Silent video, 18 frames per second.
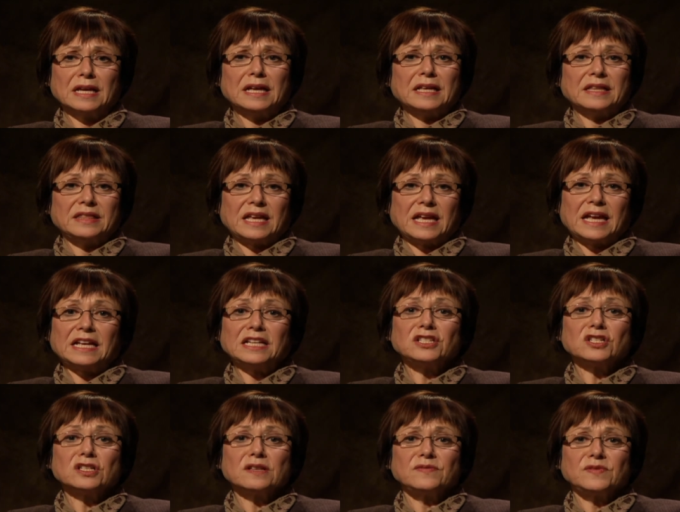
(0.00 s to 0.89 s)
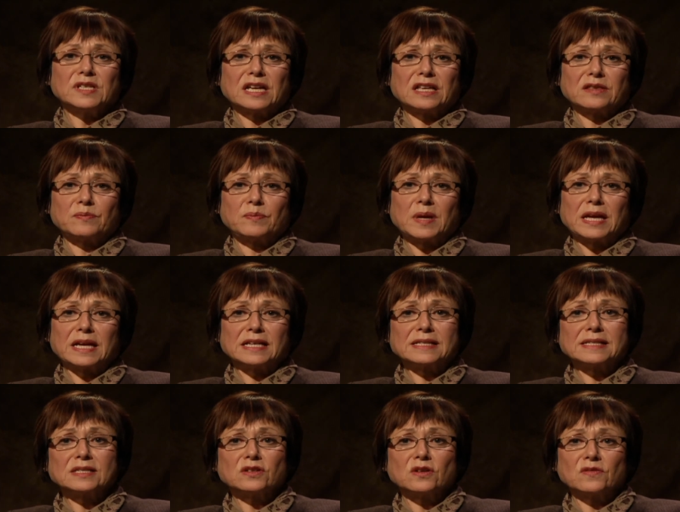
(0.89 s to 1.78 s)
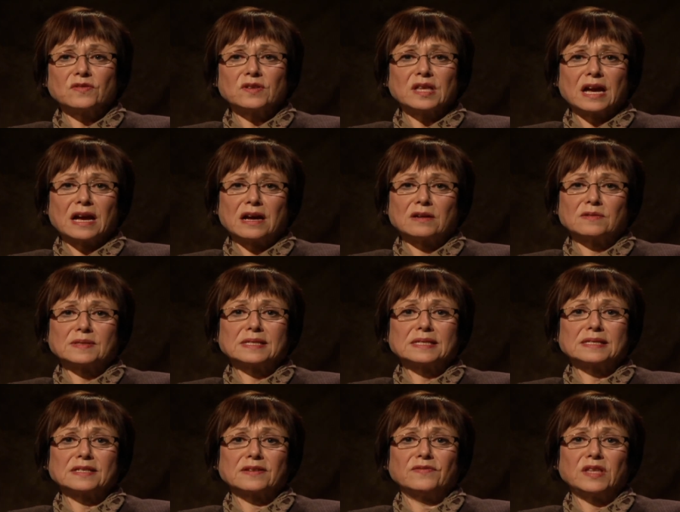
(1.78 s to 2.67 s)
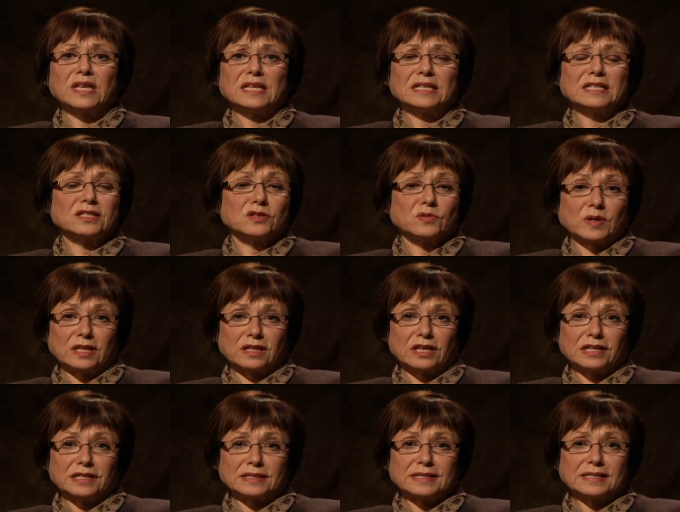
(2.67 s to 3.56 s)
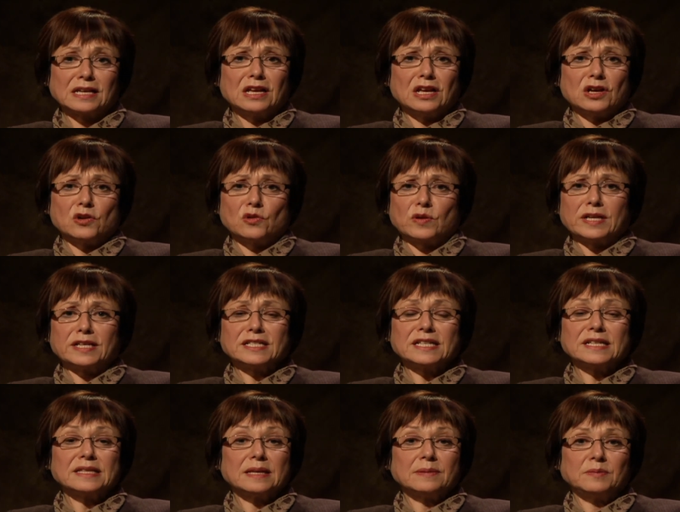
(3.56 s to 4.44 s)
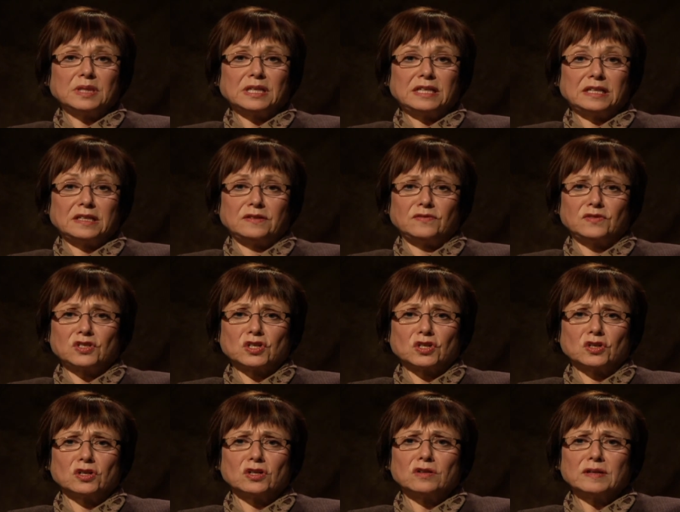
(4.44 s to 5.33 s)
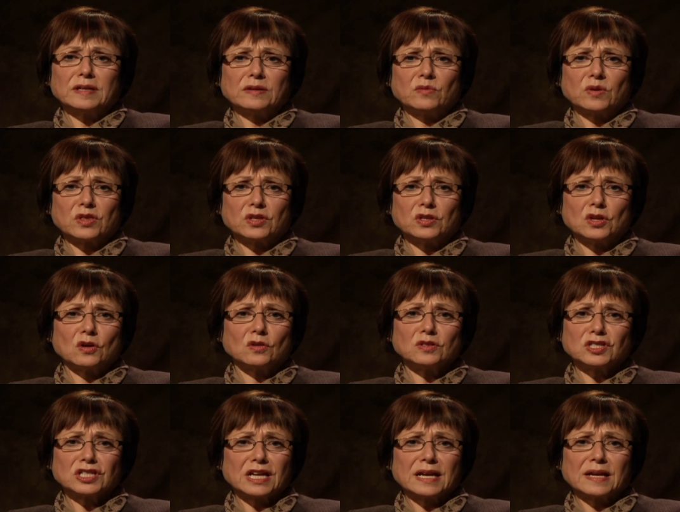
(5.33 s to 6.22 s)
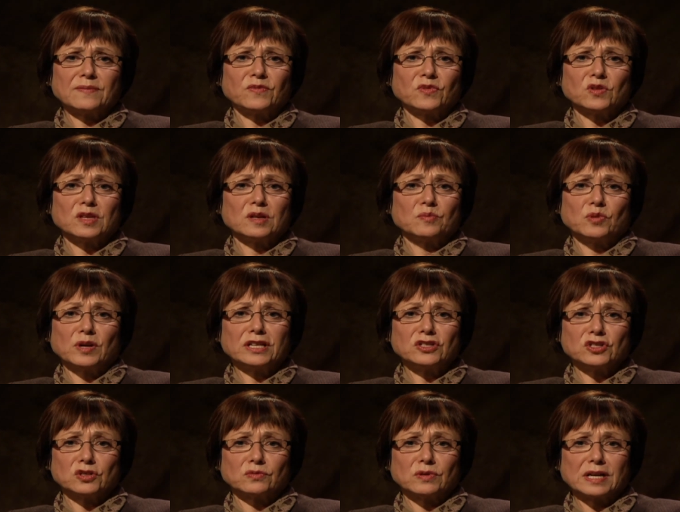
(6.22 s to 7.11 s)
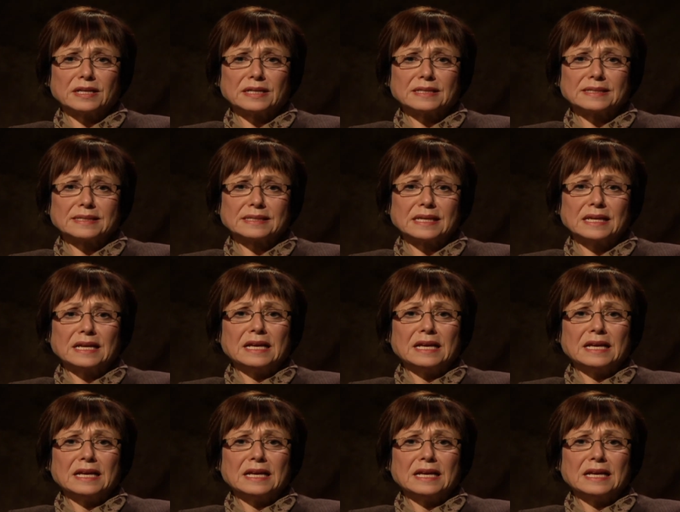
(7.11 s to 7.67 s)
The angel of death passed over the houses of the Israelites, granting them leave to hurry with no time for their bread to rise.